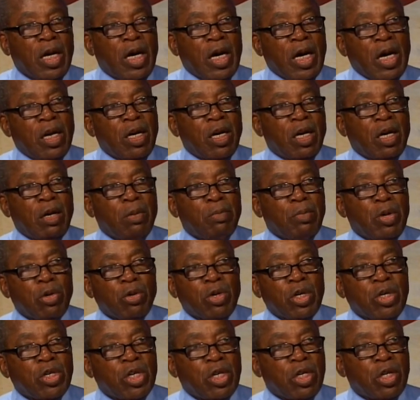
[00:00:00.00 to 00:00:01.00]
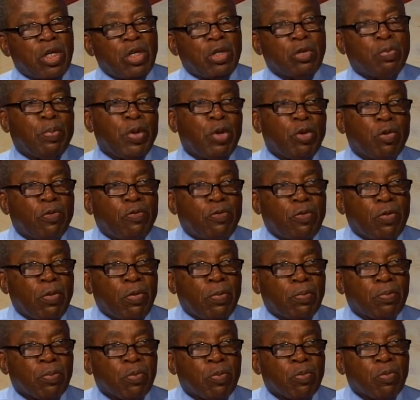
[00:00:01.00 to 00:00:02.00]
And the community is beautiful,
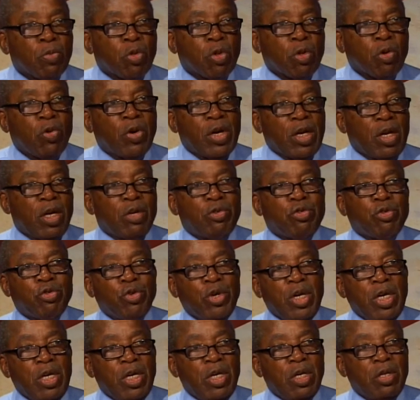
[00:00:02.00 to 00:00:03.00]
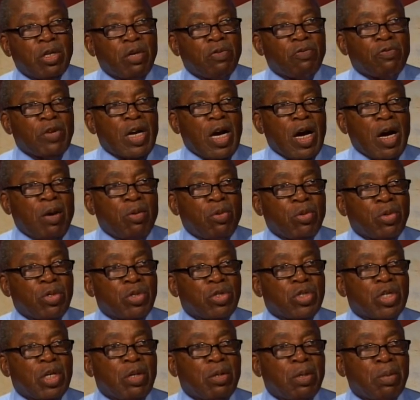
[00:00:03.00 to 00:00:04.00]
where there are trees and
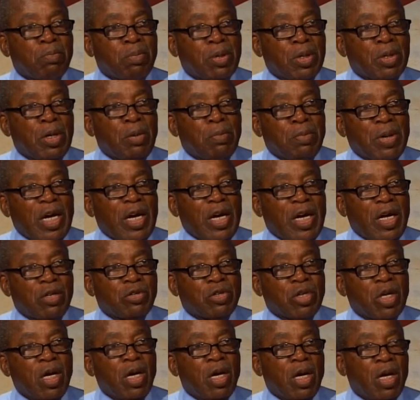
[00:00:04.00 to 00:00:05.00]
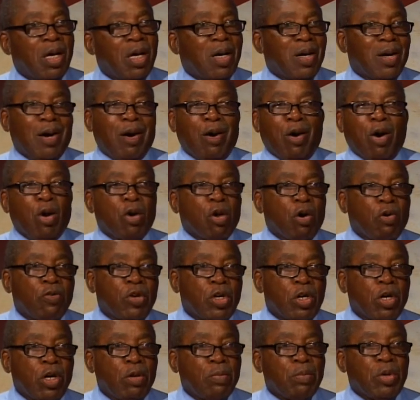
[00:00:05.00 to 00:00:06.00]
flowers and plants all over
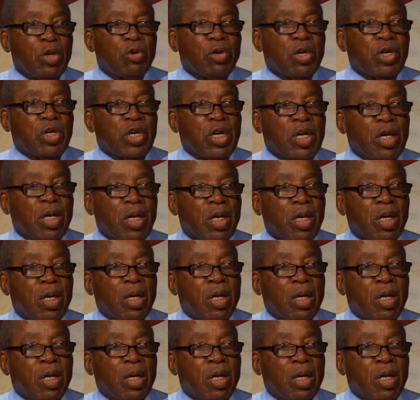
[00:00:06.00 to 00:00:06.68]
the community.